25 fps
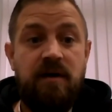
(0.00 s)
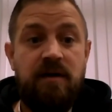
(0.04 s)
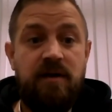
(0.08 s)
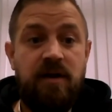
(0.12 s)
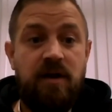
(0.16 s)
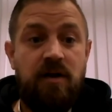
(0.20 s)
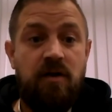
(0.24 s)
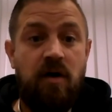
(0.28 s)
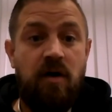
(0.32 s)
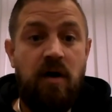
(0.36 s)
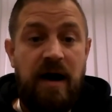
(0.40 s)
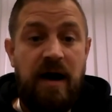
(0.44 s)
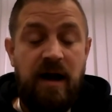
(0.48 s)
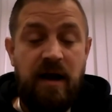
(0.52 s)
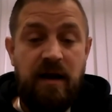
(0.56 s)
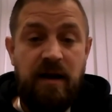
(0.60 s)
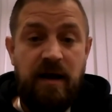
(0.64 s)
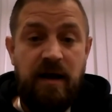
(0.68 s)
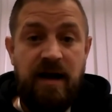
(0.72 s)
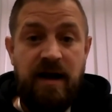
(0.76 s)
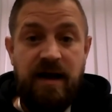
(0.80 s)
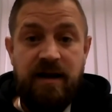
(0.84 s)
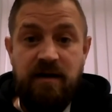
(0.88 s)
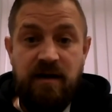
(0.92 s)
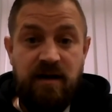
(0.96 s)
I
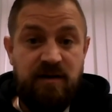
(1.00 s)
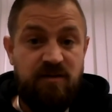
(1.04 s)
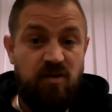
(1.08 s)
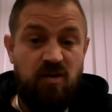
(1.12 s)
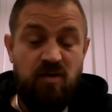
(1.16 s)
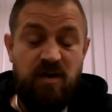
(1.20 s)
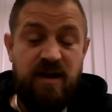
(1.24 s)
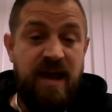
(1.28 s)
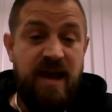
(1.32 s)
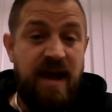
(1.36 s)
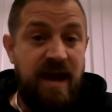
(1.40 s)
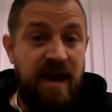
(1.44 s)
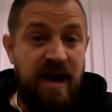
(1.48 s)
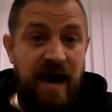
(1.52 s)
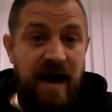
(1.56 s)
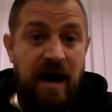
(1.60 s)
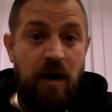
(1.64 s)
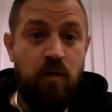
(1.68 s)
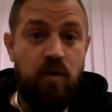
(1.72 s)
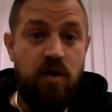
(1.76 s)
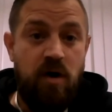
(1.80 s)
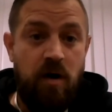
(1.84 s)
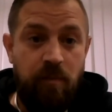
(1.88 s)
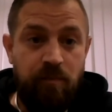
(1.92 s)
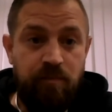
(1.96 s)
don't care
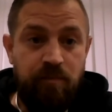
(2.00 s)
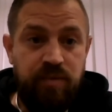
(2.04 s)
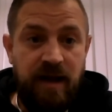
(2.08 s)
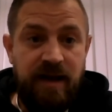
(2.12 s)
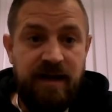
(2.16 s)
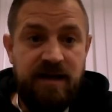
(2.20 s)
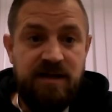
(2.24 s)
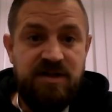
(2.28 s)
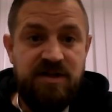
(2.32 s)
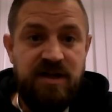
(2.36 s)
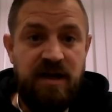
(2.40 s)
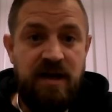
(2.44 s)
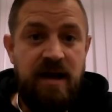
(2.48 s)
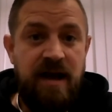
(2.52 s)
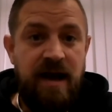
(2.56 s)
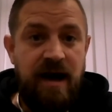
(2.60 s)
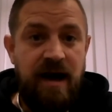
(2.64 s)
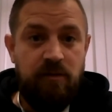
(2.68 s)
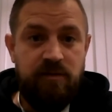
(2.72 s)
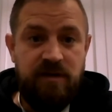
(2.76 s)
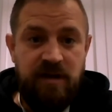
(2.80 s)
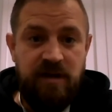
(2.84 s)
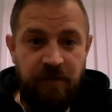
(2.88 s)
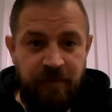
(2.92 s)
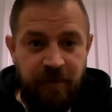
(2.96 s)
how complex,
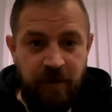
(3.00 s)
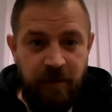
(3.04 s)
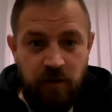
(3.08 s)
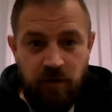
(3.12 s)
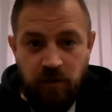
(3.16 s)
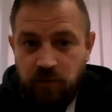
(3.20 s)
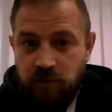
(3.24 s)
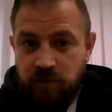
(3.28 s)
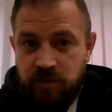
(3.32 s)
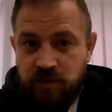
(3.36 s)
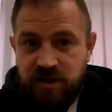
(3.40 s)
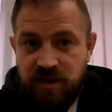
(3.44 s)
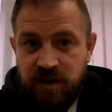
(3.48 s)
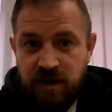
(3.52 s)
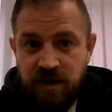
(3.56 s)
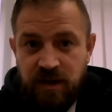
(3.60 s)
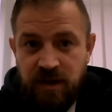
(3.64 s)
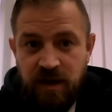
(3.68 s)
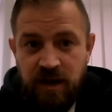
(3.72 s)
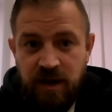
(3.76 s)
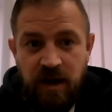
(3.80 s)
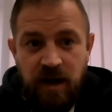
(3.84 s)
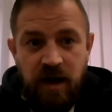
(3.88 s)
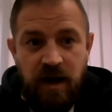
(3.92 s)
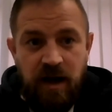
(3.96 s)
how difficult
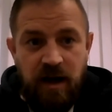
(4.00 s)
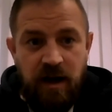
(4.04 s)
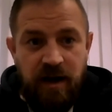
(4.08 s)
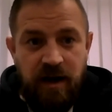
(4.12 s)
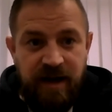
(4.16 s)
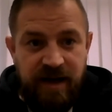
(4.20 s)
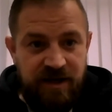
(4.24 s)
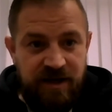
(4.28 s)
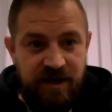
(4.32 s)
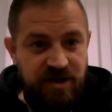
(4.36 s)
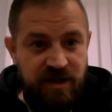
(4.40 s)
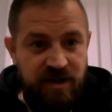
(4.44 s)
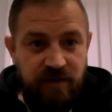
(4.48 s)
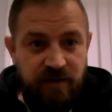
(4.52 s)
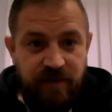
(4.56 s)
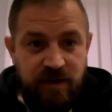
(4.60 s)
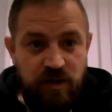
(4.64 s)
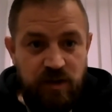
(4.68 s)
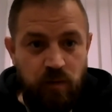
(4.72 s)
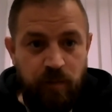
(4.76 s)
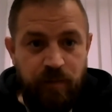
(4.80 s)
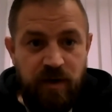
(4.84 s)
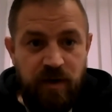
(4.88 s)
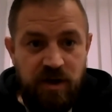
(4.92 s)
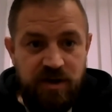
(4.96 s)
each
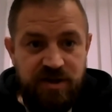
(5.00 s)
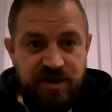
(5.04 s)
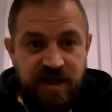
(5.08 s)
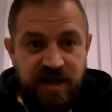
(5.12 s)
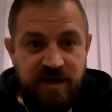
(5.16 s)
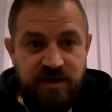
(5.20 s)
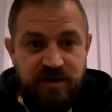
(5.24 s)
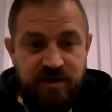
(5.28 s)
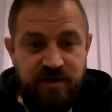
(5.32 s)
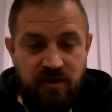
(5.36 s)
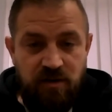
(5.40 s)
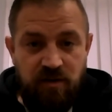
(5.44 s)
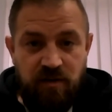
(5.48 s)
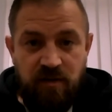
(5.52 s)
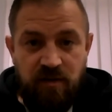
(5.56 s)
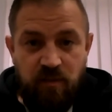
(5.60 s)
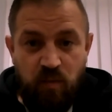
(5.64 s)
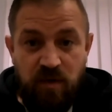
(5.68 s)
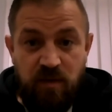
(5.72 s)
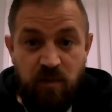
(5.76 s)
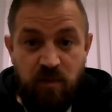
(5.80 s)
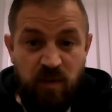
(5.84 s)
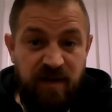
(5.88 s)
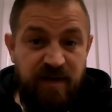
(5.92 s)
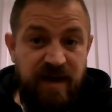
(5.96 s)
individual person is.
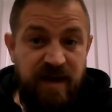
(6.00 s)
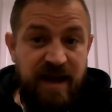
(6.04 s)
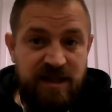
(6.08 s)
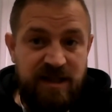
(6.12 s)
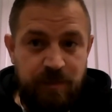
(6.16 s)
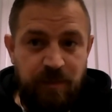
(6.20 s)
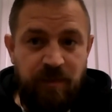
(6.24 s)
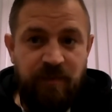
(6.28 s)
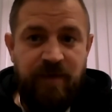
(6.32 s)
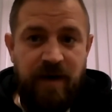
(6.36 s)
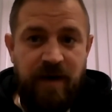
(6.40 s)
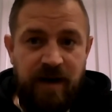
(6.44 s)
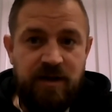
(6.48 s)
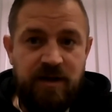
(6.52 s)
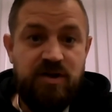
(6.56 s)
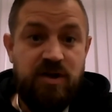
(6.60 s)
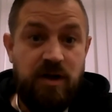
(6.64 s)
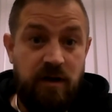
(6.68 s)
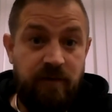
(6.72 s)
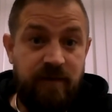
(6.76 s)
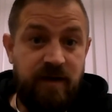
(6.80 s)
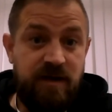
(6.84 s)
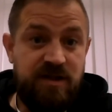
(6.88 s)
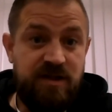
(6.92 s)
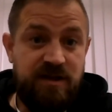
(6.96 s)
We're there to provide a
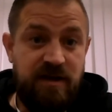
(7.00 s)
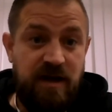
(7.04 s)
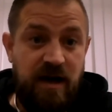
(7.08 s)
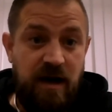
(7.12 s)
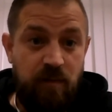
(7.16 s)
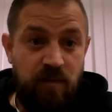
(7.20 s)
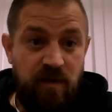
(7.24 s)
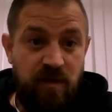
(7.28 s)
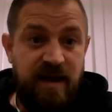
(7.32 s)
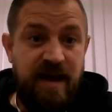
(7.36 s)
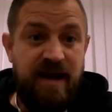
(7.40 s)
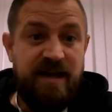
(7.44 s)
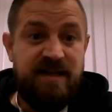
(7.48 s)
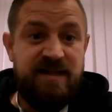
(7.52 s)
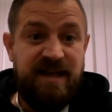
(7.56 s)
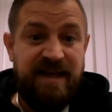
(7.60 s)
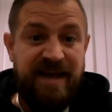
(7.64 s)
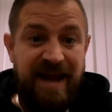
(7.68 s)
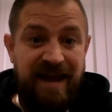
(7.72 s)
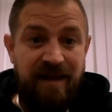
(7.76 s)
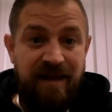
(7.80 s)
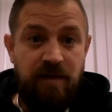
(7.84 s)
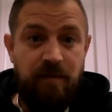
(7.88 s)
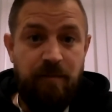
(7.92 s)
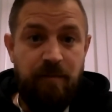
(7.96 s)
service, and we're there to
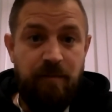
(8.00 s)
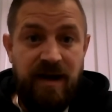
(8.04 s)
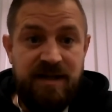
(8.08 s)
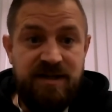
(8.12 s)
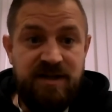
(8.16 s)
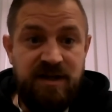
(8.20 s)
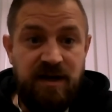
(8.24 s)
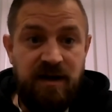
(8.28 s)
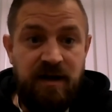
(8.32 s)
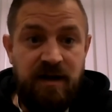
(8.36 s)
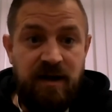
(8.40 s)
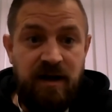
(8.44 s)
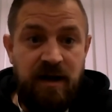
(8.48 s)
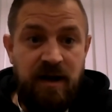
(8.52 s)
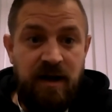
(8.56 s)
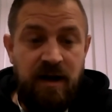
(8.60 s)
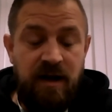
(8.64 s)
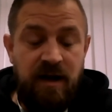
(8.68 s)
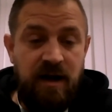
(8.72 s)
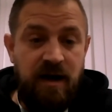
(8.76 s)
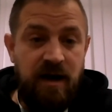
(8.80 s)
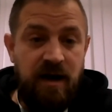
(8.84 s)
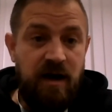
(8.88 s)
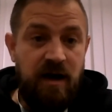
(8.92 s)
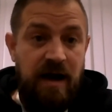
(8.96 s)
get them better.
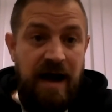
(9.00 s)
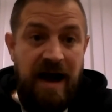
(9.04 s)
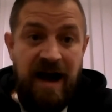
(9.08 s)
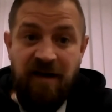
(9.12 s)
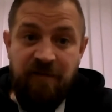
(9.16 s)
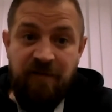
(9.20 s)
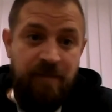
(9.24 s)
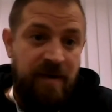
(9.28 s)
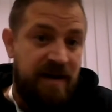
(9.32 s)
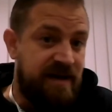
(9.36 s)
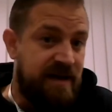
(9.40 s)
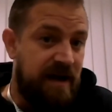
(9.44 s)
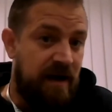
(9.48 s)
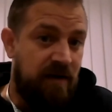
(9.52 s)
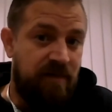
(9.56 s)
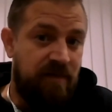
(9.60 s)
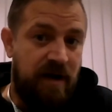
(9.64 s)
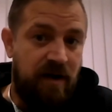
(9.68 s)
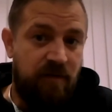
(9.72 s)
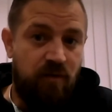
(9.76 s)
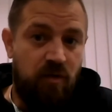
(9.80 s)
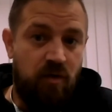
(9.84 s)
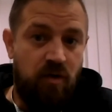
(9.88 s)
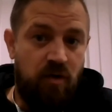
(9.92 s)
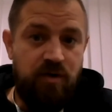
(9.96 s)
I've been down
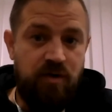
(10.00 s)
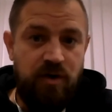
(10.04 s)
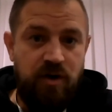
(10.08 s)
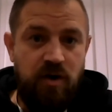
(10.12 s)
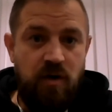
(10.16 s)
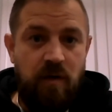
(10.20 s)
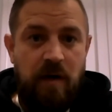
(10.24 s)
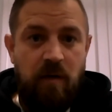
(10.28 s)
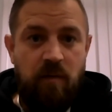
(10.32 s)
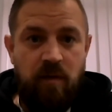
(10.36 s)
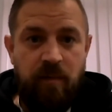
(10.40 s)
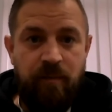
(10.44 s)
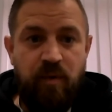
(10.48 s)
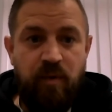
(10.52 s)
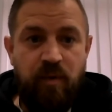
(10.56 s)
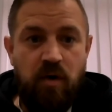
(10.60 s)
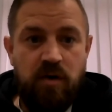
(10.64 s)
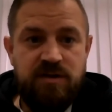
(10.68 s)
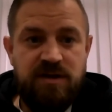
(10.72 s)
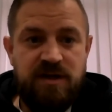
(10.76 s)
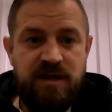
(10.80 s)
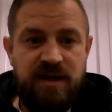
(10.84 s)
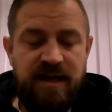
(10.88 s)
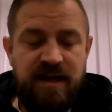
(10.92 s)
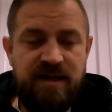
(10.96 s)
that road and know how
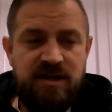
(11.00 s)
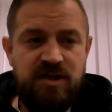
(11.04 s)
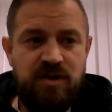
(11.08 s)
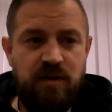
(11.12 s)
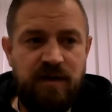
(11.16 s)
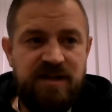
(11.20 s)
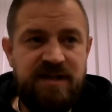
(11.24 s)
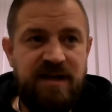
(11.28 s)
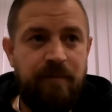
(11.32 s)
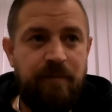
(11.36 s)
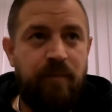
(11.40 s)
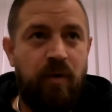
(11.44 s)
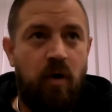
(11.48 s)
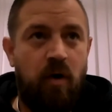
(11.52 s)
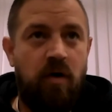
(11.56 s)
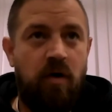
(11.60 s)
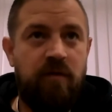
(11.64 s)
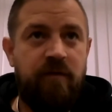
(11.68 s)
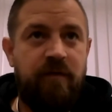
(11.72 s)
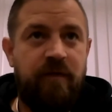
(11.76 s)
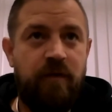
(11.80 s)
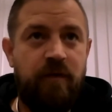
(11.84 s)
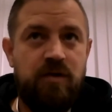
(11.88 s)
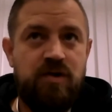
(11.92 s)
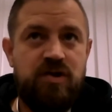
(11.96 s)
important it is. So it's
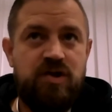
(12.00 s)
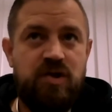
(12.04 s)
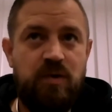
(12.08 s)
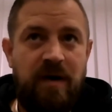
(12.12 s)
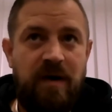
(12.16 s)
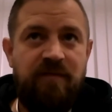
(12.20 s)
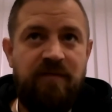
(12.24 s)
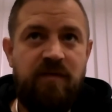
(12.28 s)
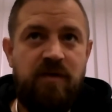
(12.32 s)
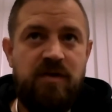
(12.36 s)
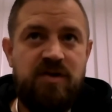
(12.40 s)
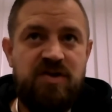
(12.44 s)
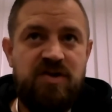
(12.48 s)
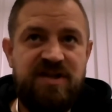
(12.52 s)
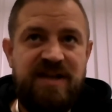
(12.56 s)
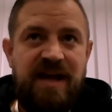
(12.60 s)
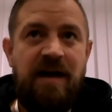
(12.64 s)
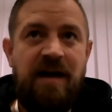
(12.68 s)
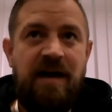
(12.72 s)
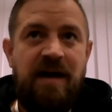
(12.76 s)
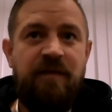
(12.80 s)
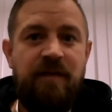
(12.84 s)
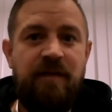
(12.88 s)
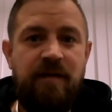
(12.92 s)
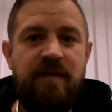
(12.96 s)
important for us to have the
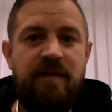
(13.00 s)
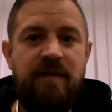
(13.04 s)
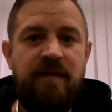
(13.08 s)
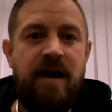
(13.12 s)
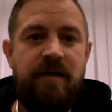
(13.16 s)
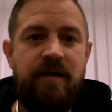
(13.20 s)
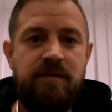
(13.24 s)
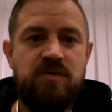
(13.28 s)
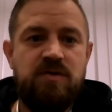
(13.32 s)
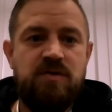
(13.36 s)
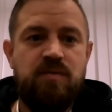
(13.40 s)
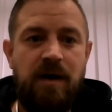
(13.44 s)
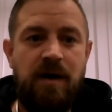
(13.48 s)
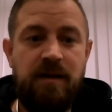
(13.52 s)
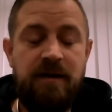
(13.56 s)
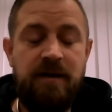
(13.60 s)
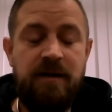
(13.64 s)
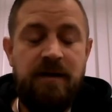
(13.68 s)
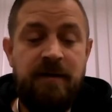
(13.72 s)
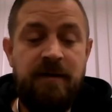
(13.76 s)
staff in there as well